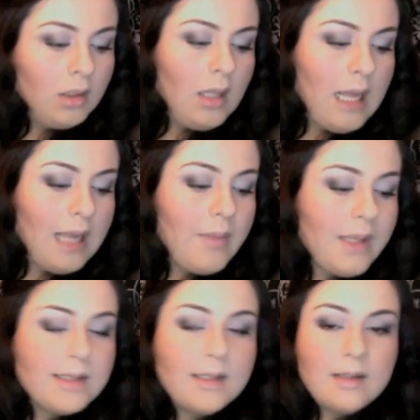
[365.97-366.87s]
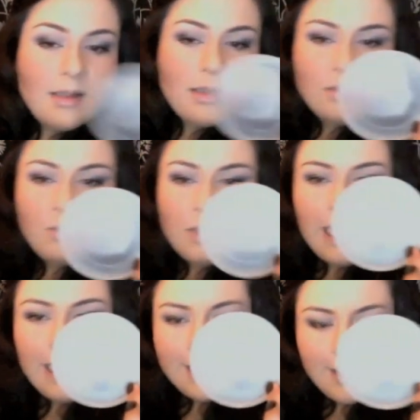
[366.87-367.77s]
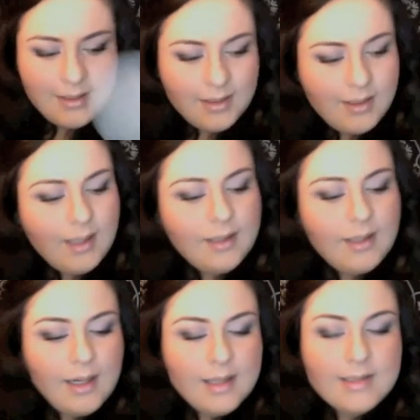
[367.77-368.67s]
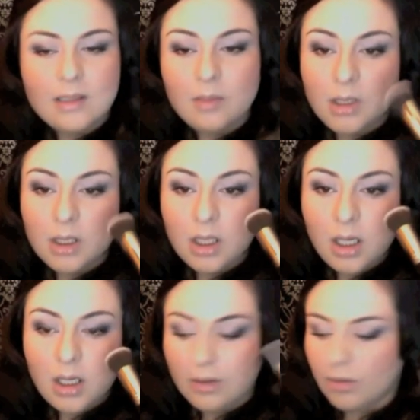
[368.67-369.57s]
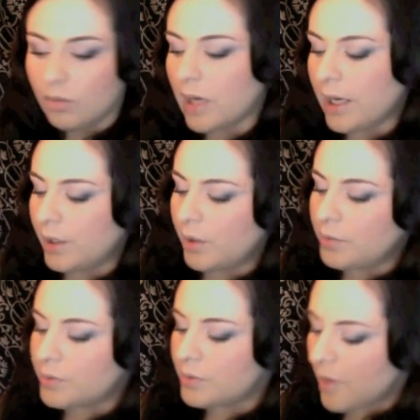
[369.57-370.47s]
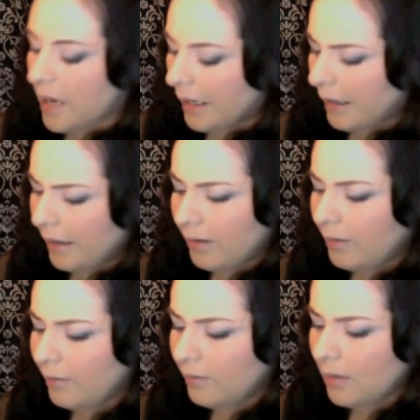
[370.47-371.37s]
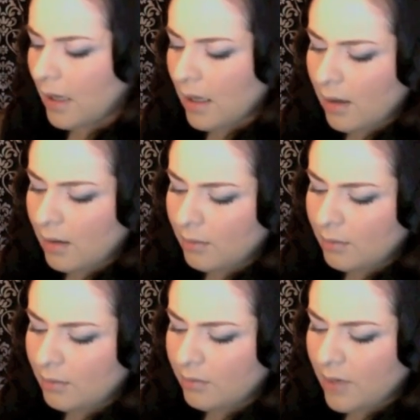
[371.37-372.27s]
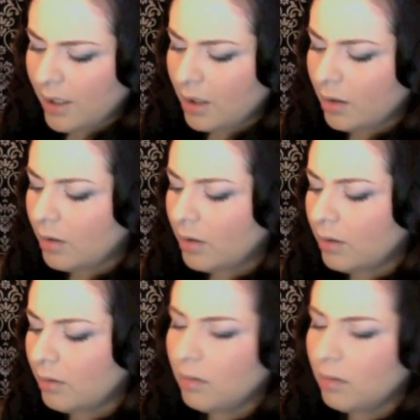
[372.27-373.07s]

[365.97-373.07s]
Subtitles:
I mix it in a little plate, and then I stipple it on, or I use my regular